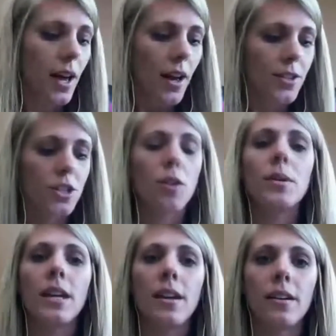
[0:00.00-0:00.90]

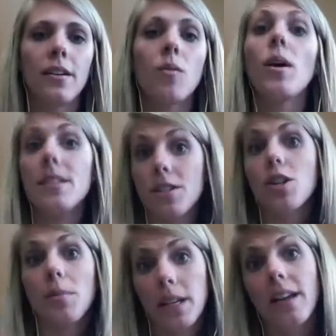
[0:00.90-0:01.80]
determining what
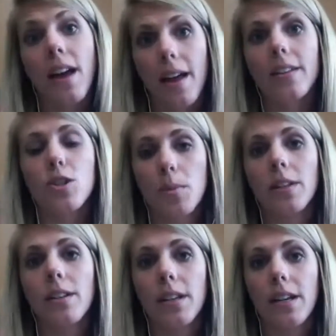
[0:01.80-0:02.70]
determining
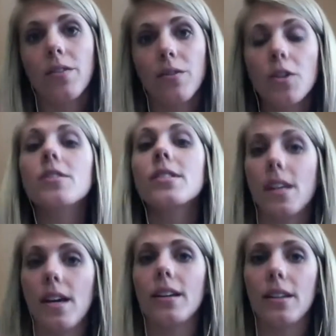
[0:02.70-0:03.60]
eligibility looks
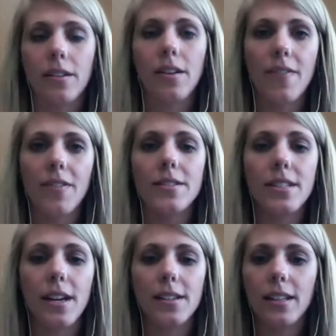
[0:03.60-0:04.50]
like at the
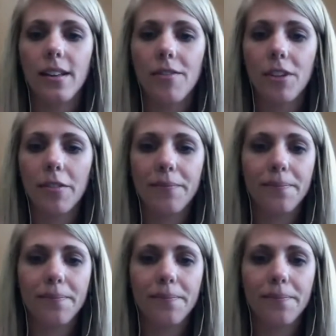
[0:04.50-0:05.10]
CSE level.